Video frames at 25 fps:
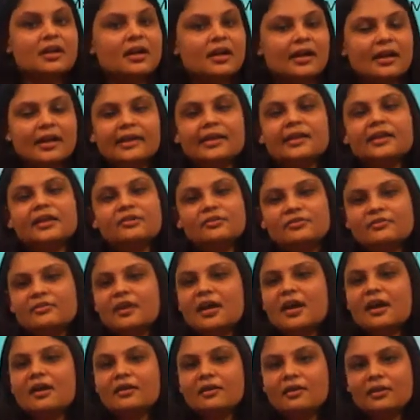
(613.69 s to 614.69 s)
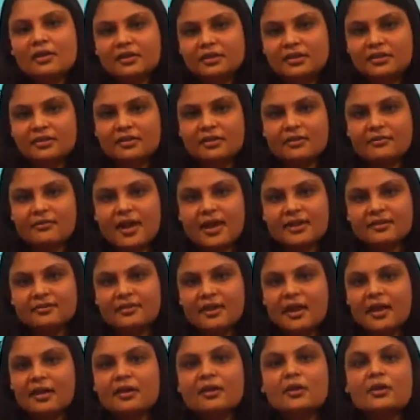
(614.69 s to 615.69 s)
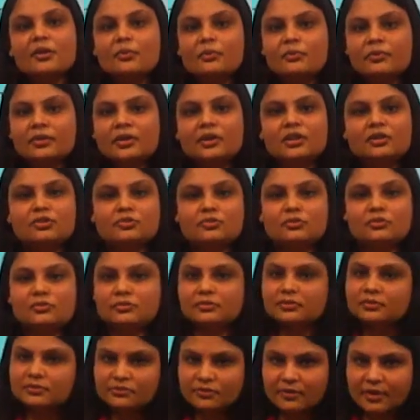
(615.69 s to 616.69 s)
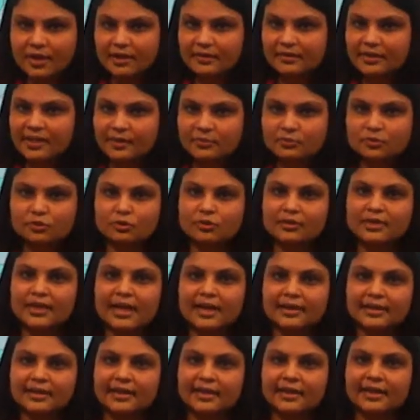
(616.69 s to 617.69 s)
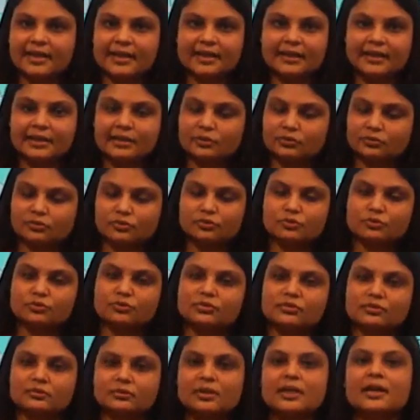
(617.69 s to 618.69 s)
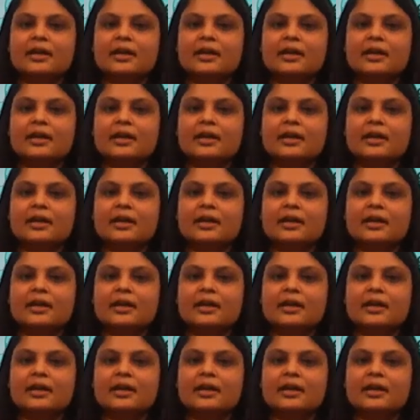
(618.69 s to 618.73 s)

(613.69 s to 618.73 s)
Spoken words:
and if they are not in the right track, we need to train them so that they can do